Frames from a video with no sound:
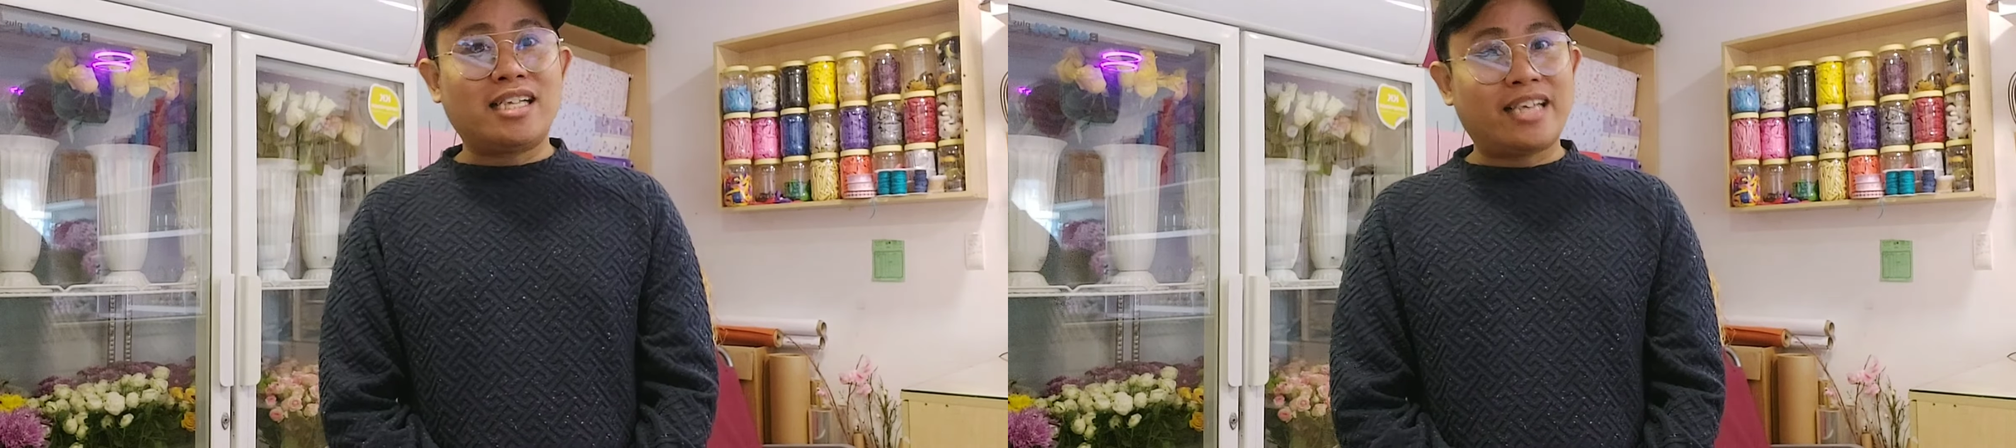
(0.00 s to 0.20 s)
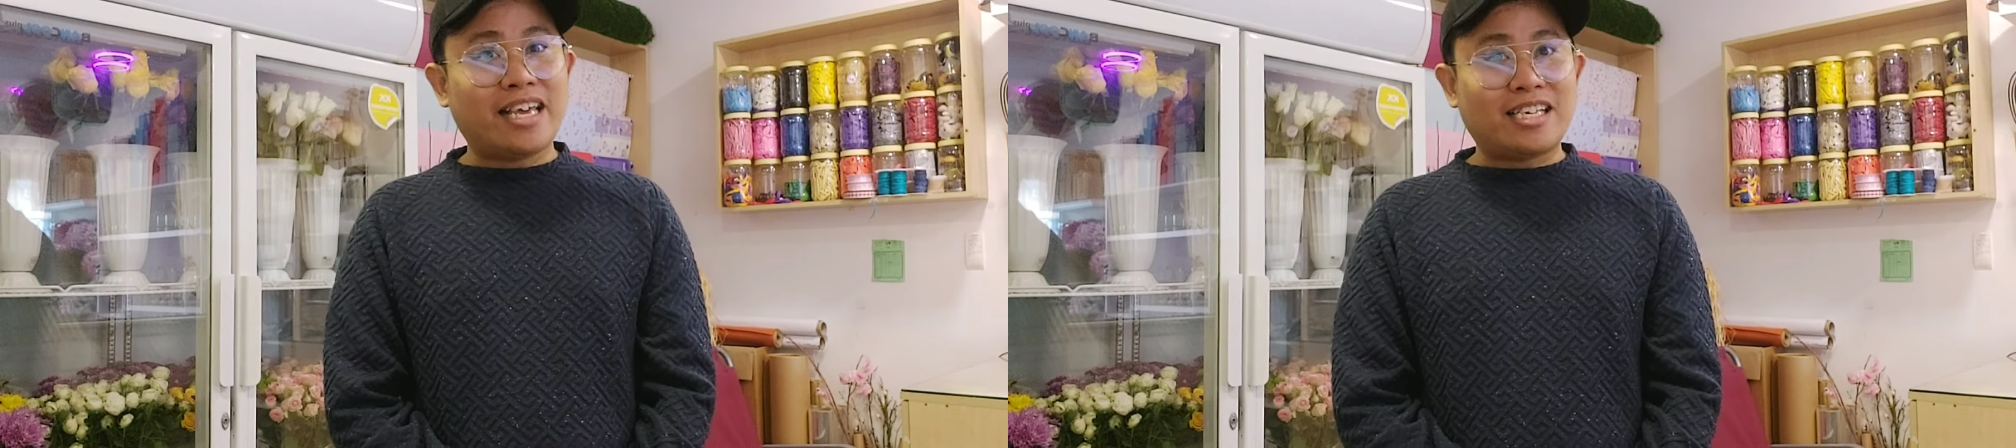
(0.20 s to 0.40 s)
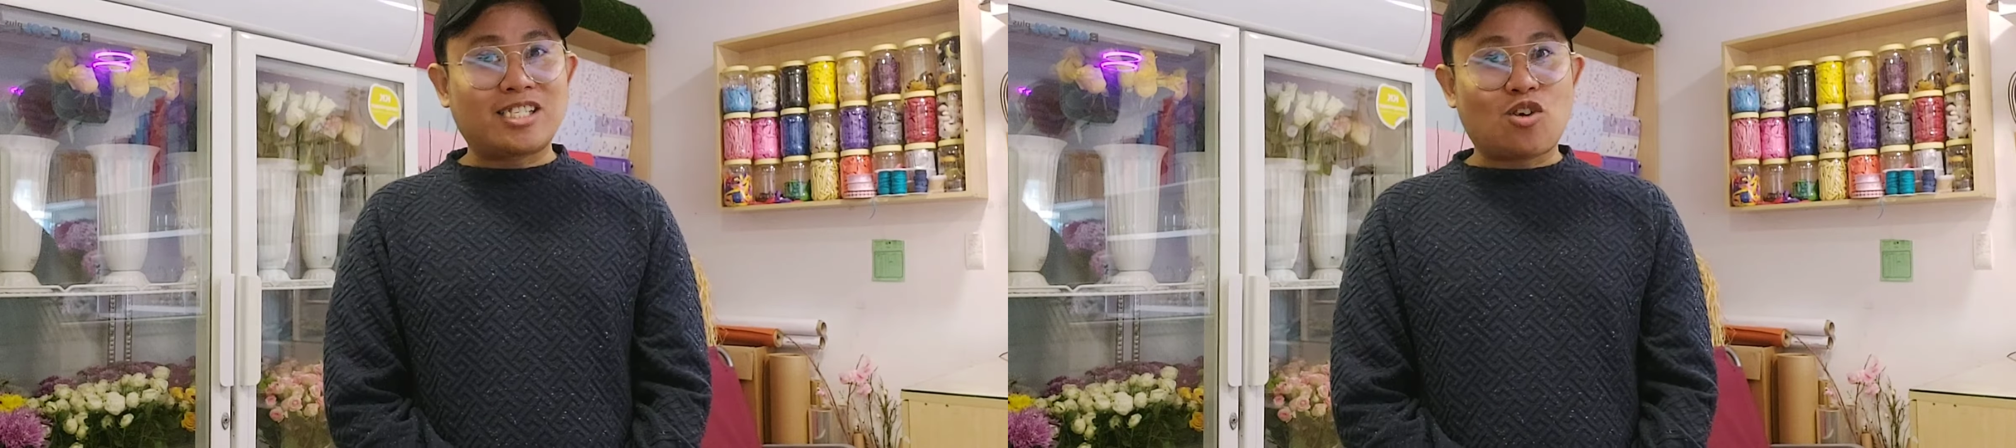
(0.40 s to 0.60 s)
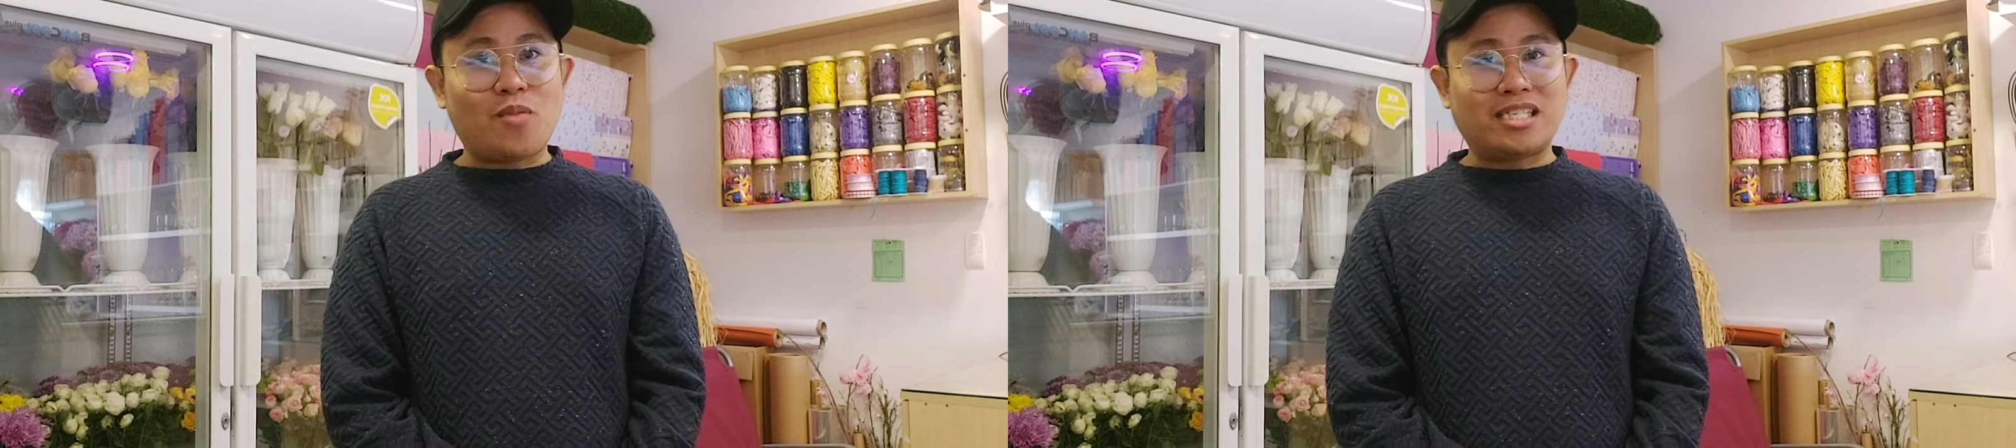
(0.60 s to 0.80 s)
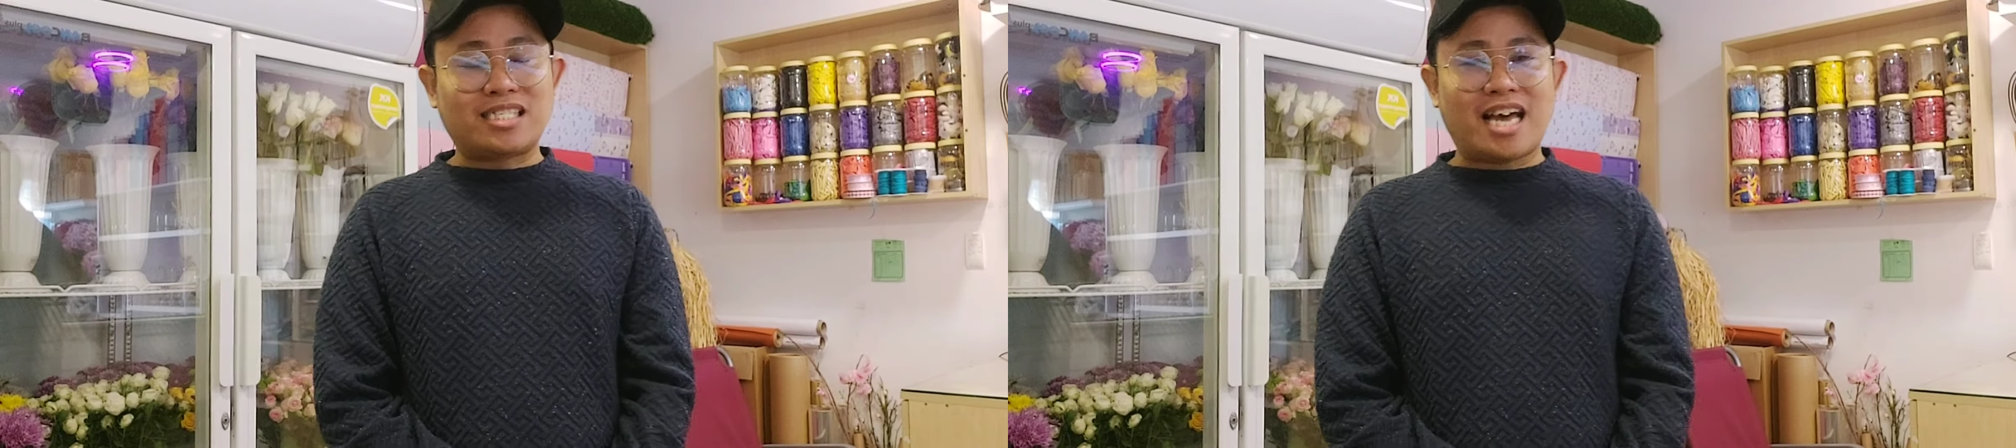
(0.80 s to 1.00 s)
Thank you so
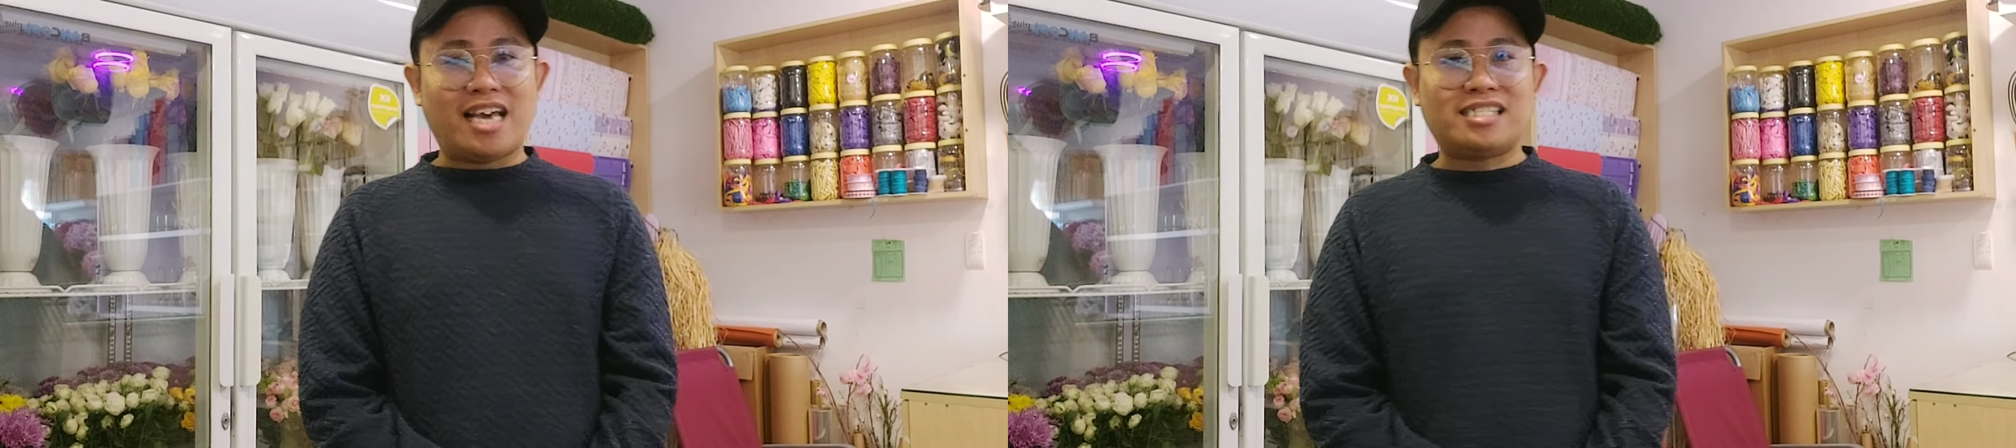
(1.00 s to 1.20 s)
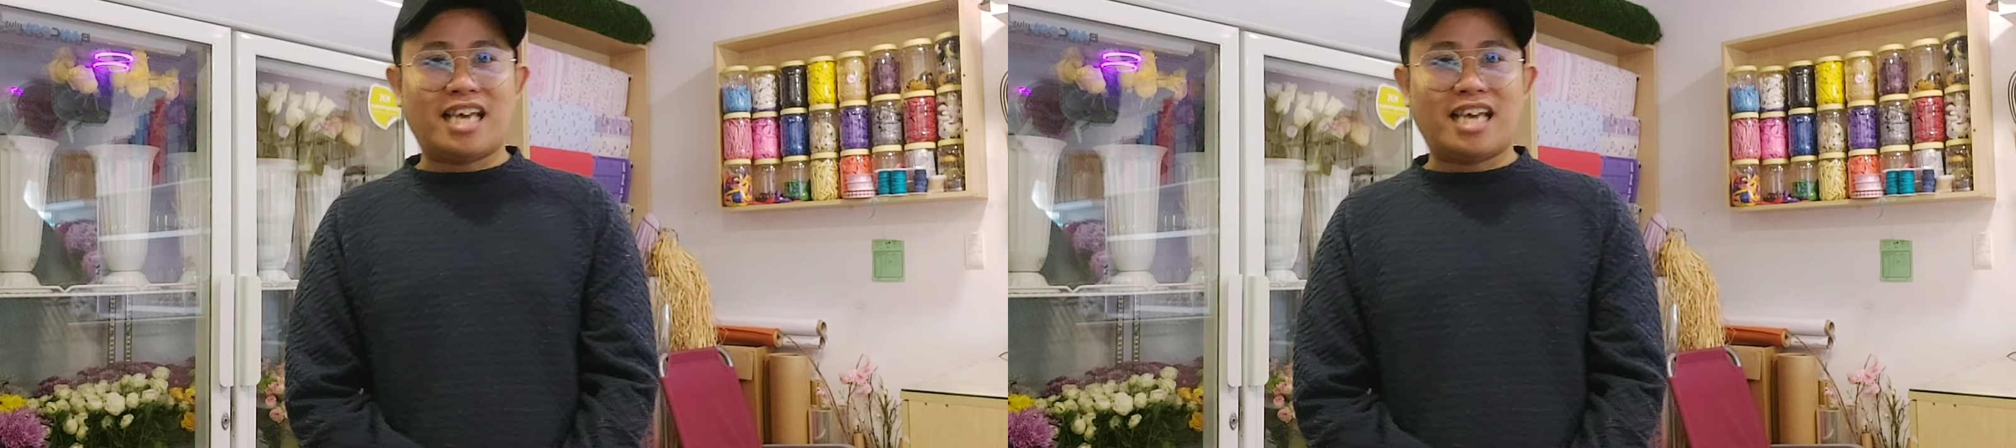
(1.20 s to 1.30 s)
much, guys,